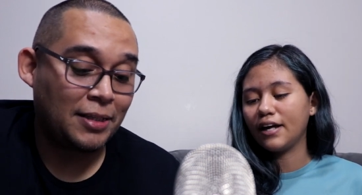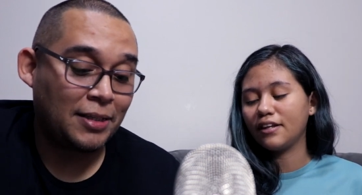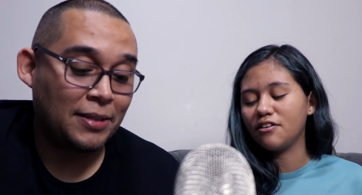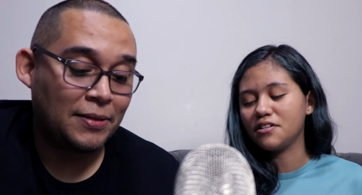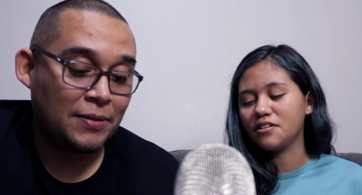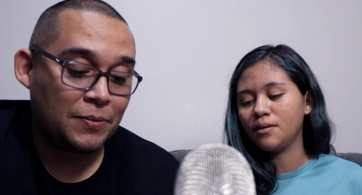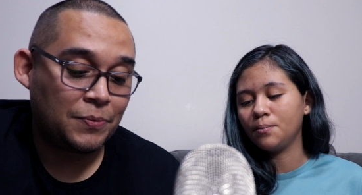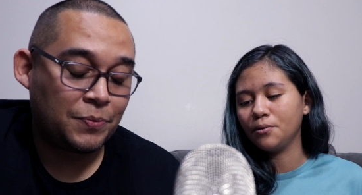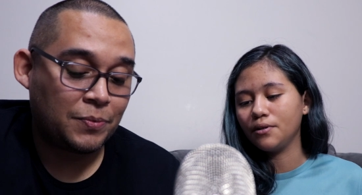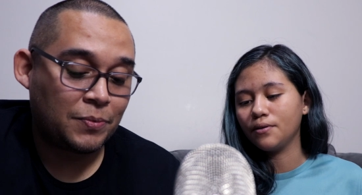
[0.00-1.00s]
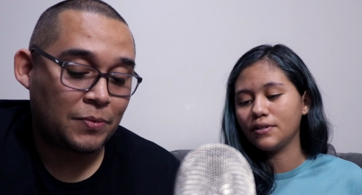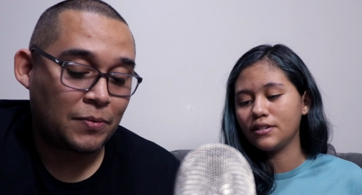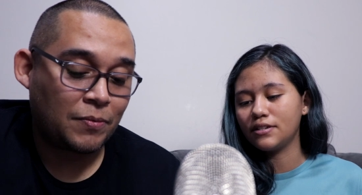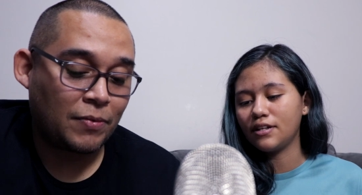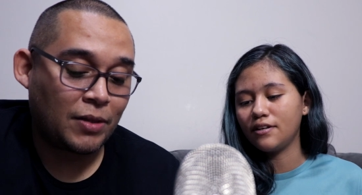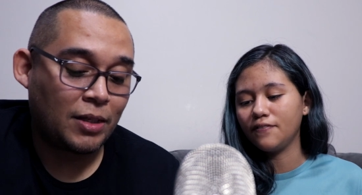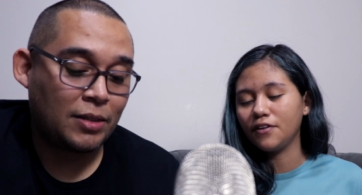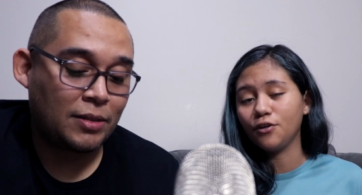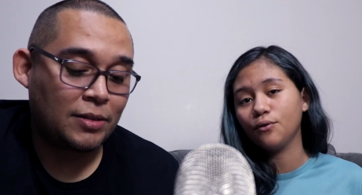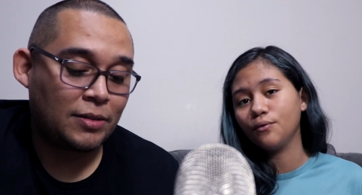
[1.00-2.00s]
Speaker 1: Like there's a W instead of a
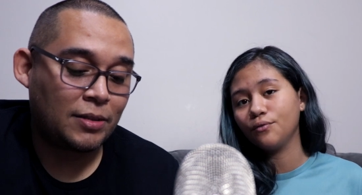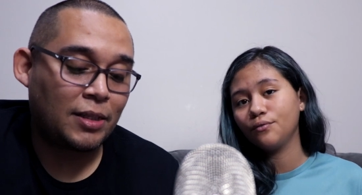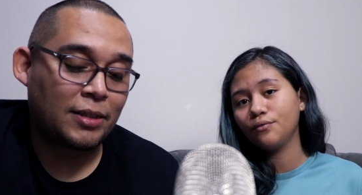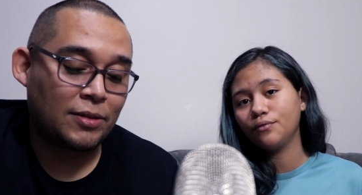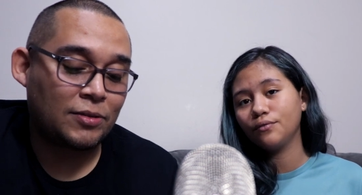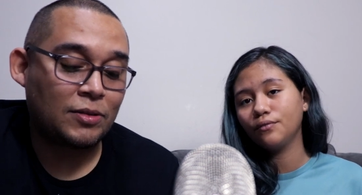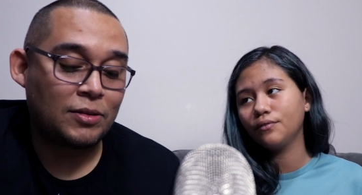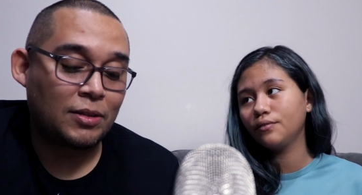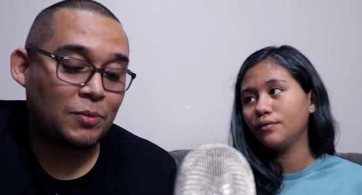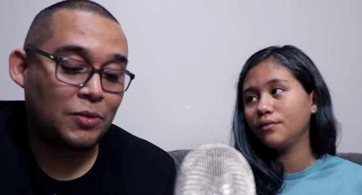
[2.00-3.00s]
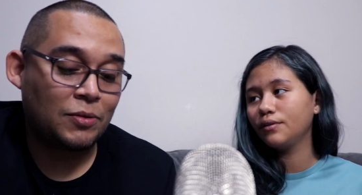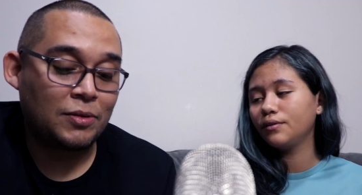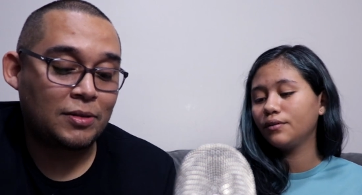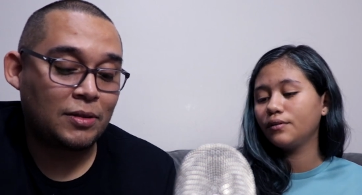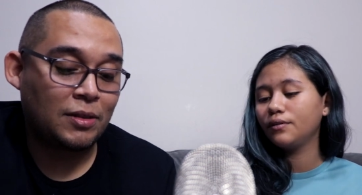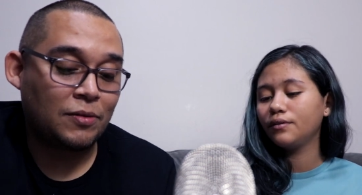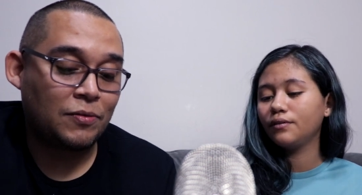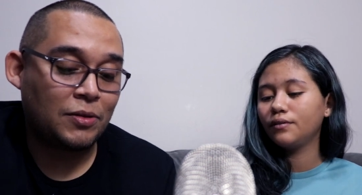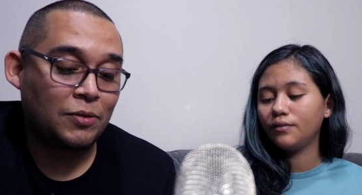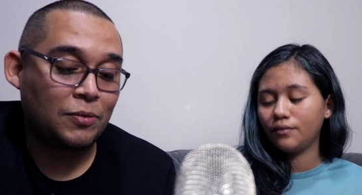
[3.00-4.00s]
U.
Speaker 2: Like there's a W instead of
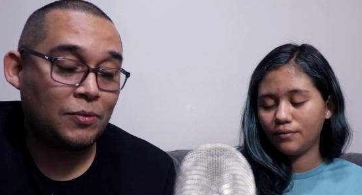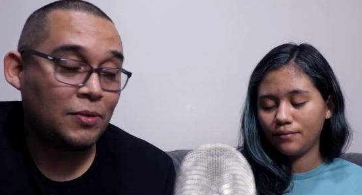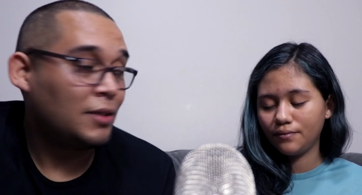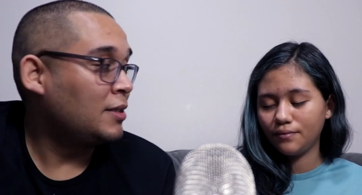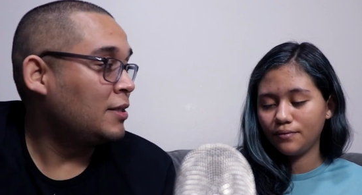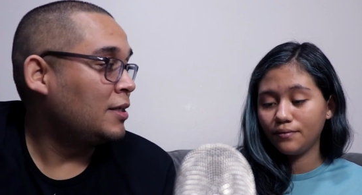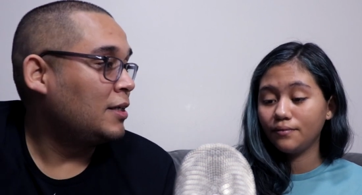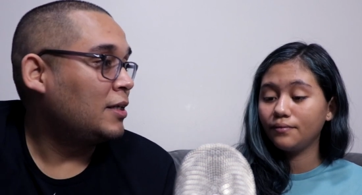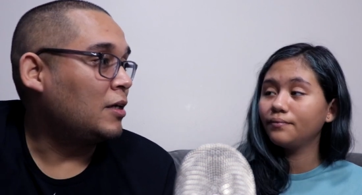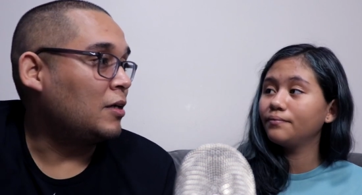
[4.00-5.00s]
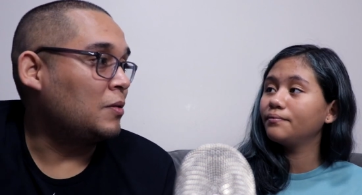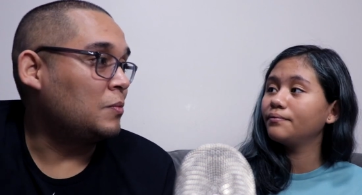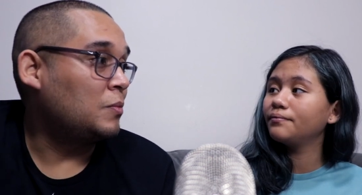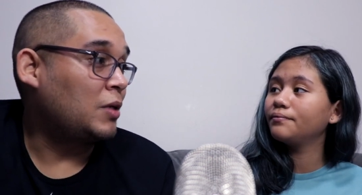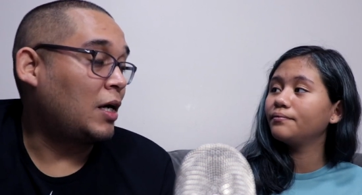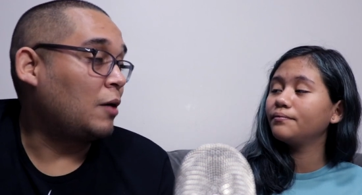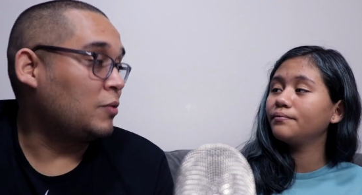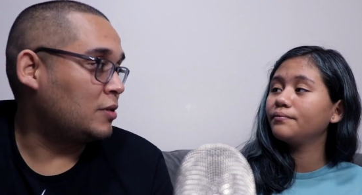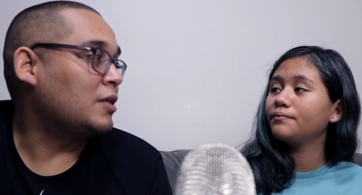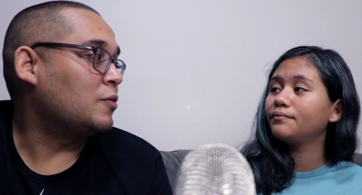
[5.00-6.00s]
a U. But I
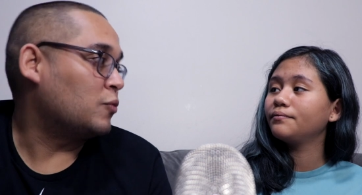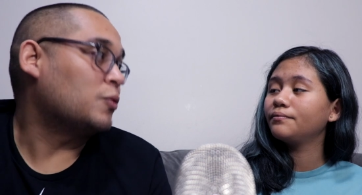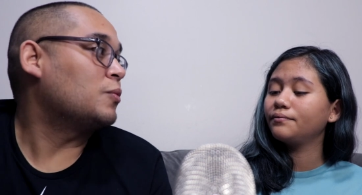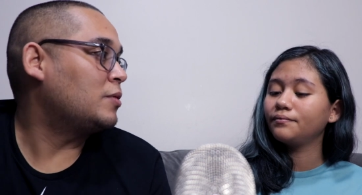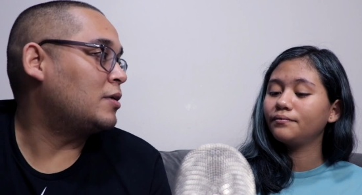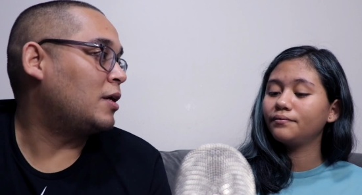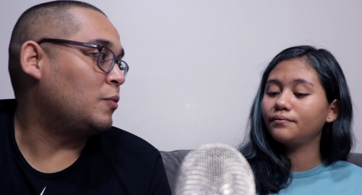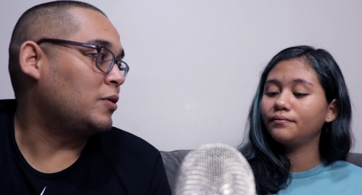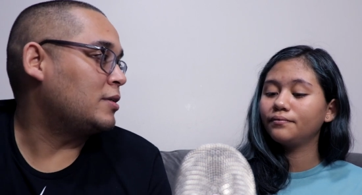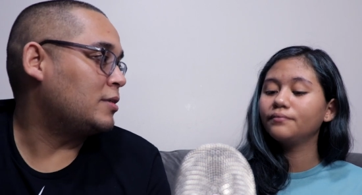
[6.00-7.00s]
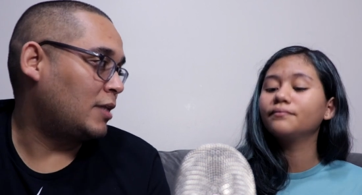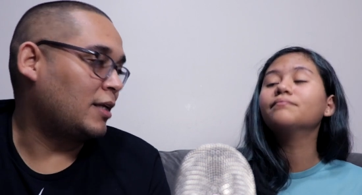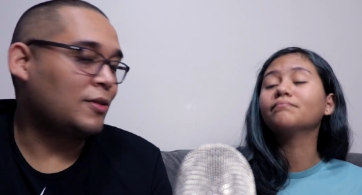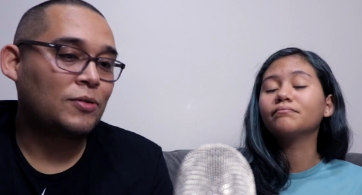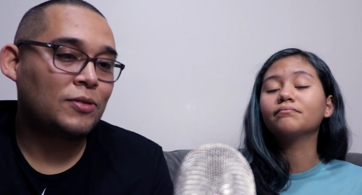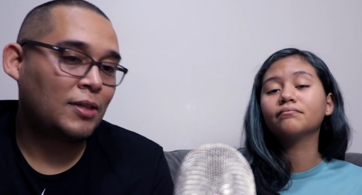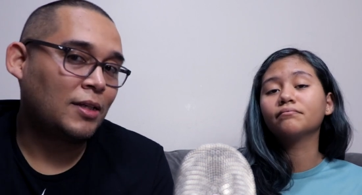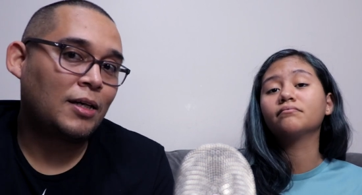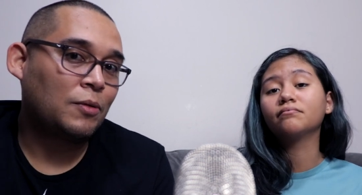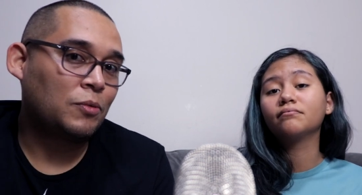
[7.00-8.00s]
would say route. I wouldn't, like you said, I